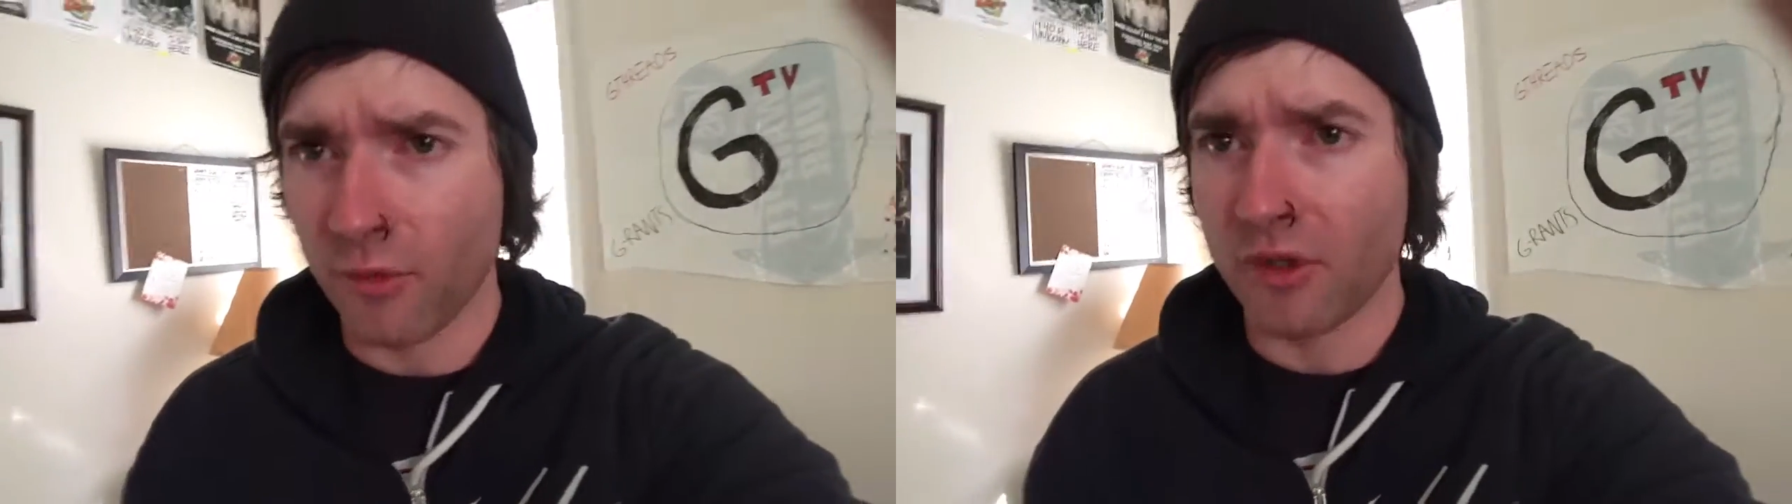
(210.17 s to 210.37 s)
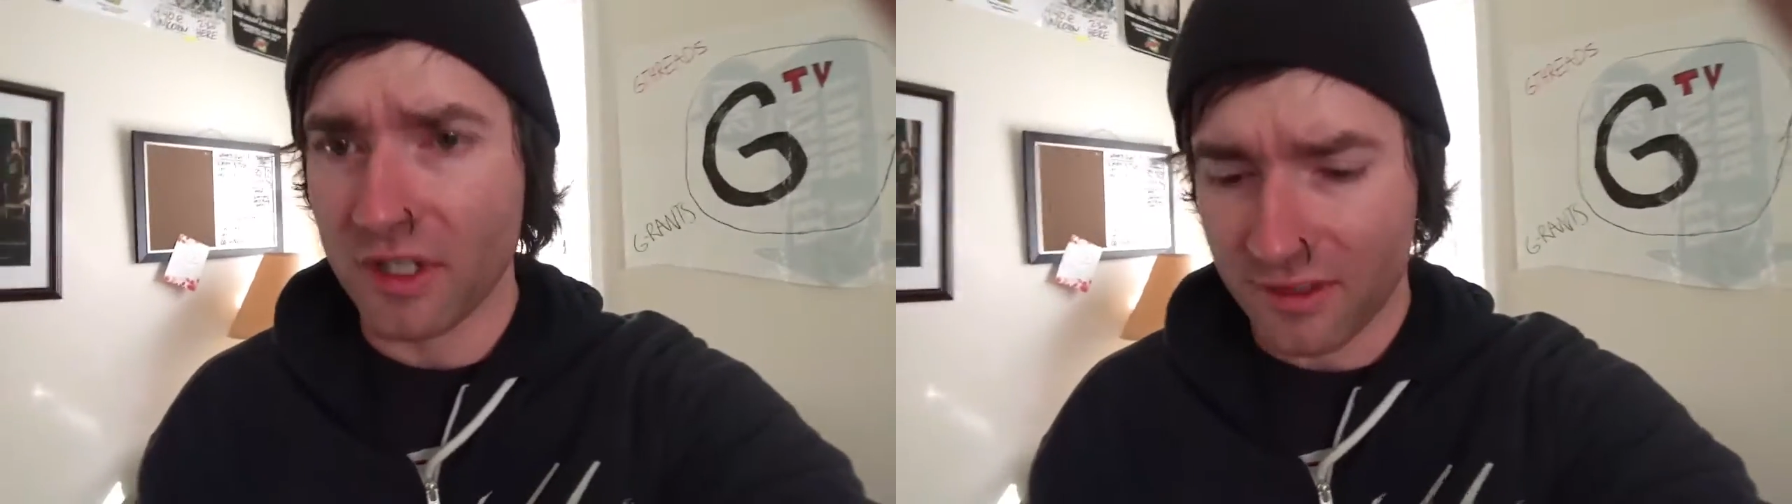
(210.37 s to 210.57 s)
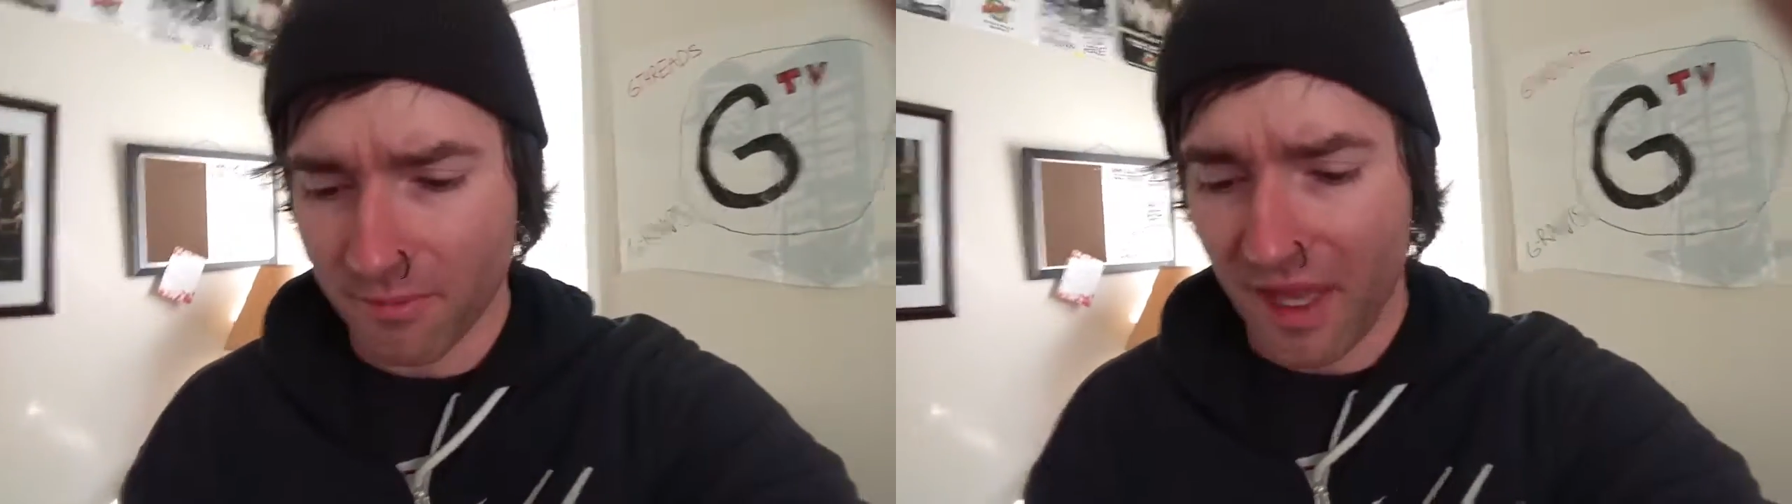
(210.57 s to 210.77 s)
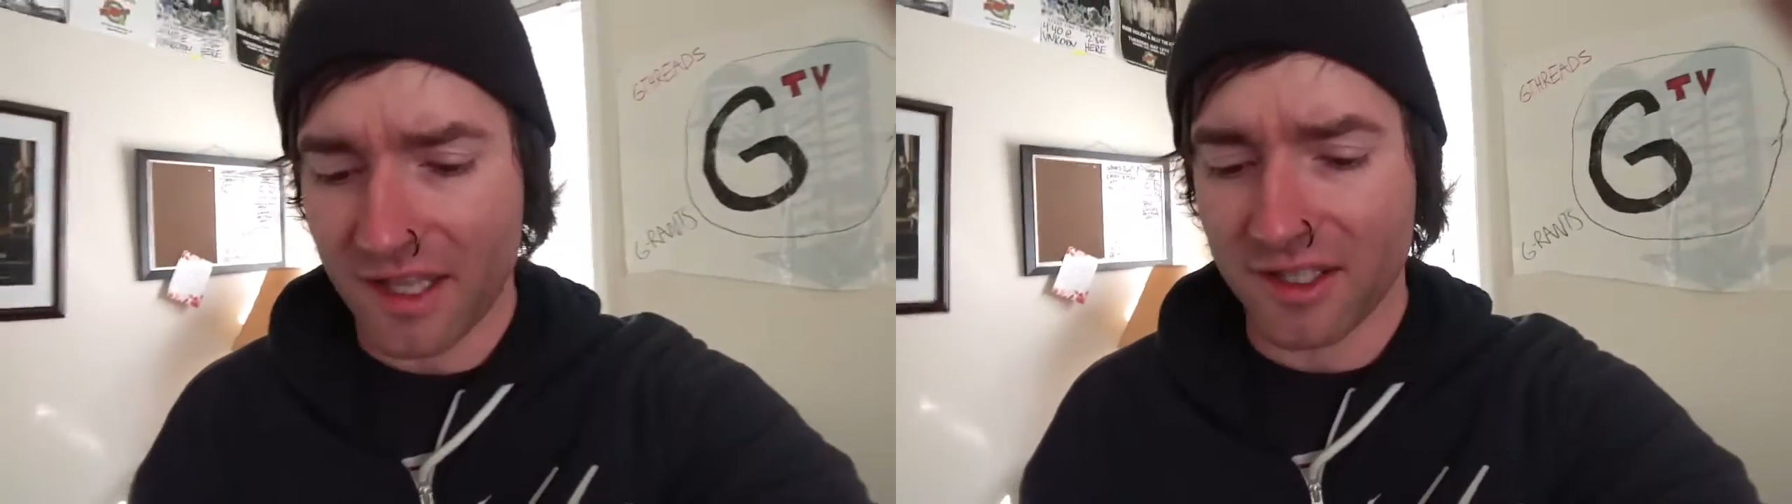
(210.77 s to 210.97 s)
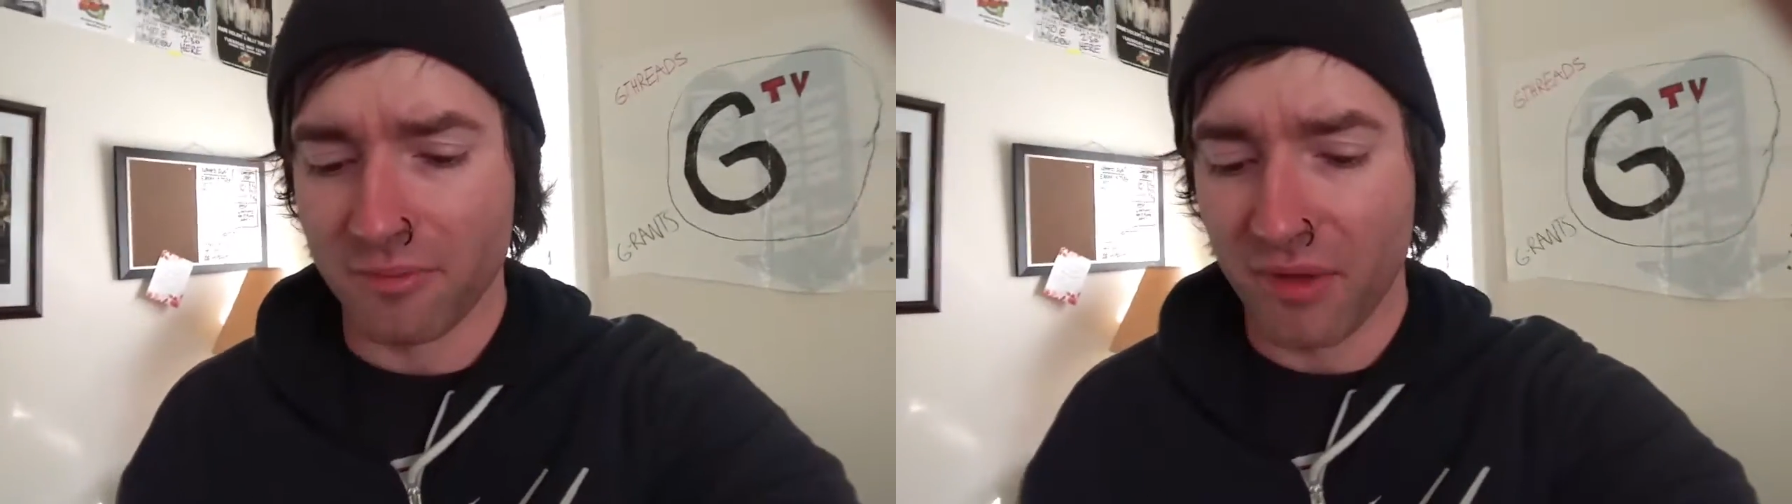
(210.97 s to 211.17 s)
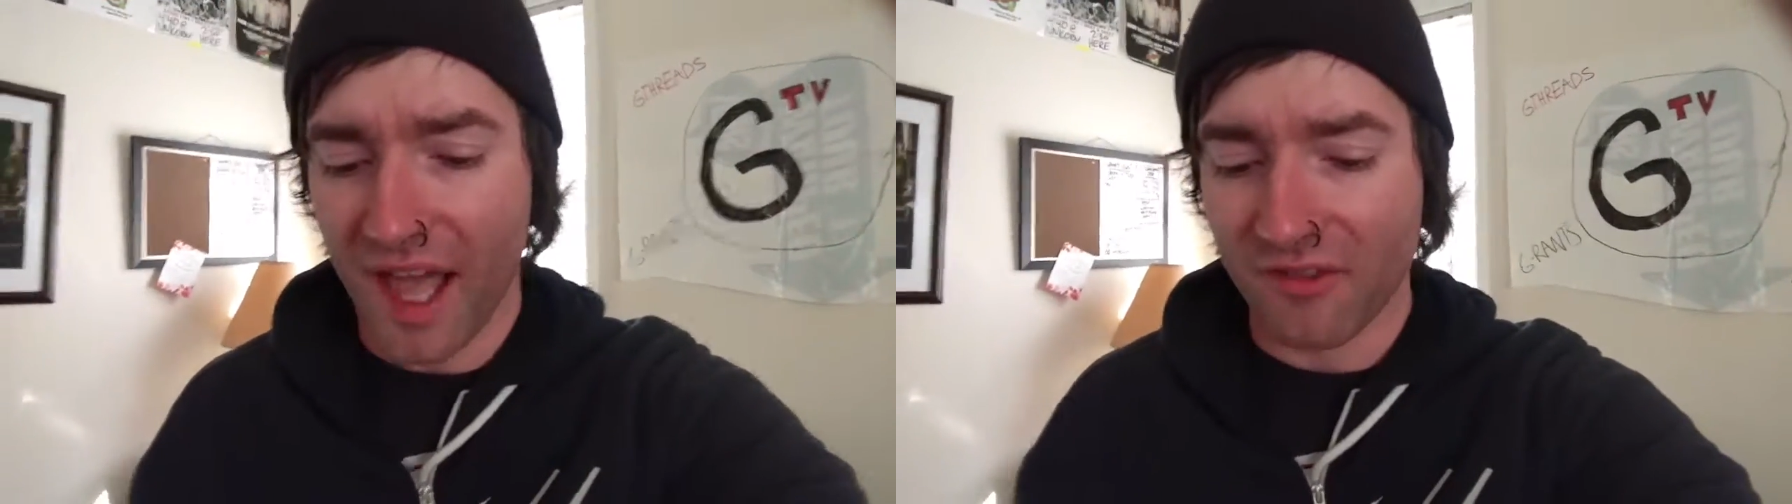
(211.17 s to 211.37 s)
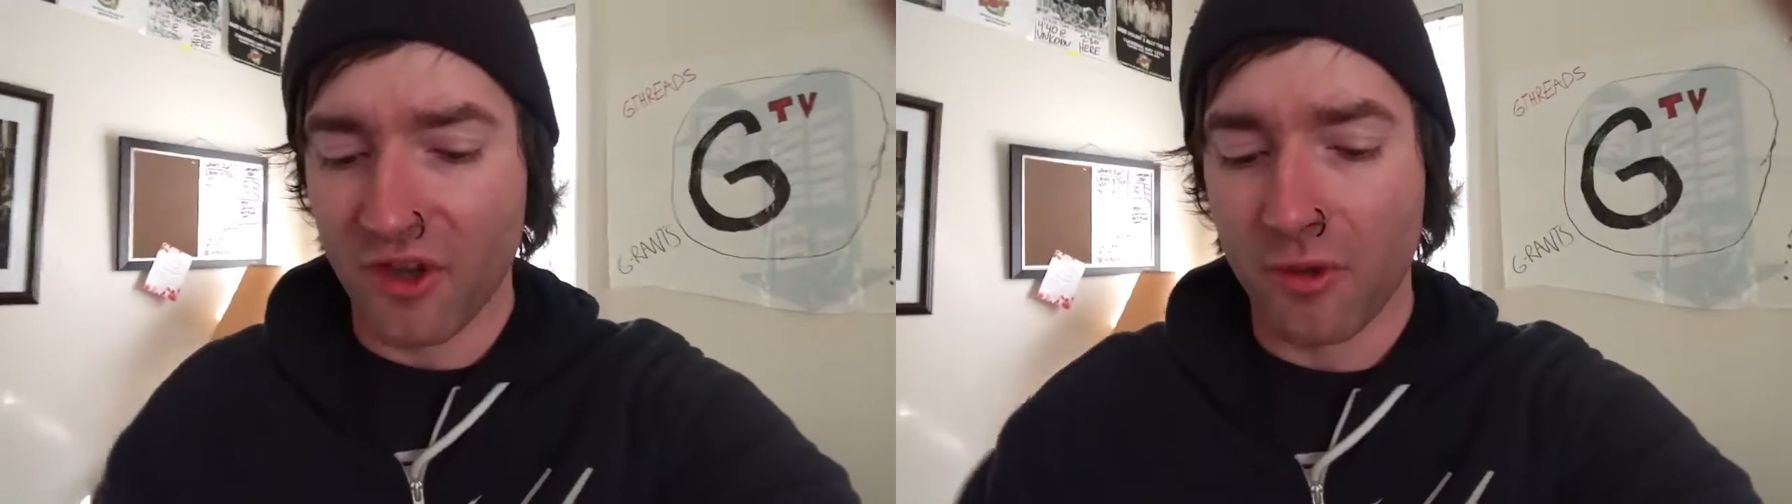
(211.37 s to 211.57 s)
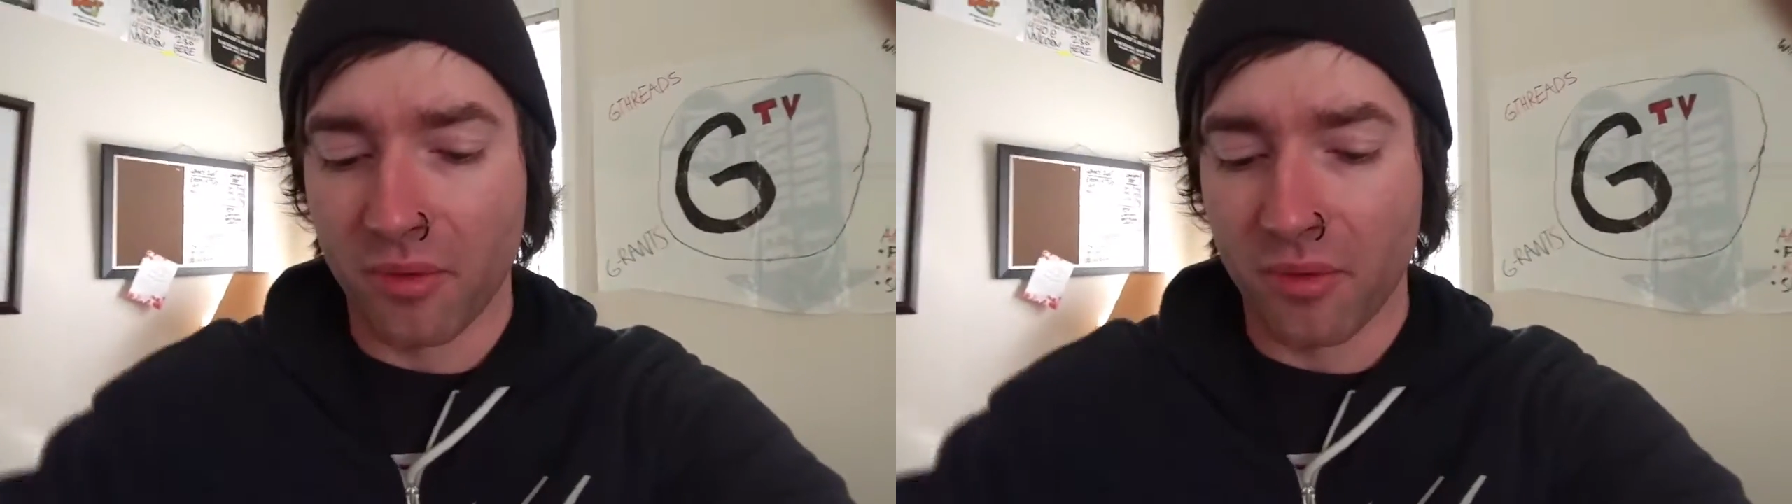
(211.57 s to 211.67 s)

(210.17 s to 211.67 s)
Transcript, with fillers: We'll get some bands like Black Veil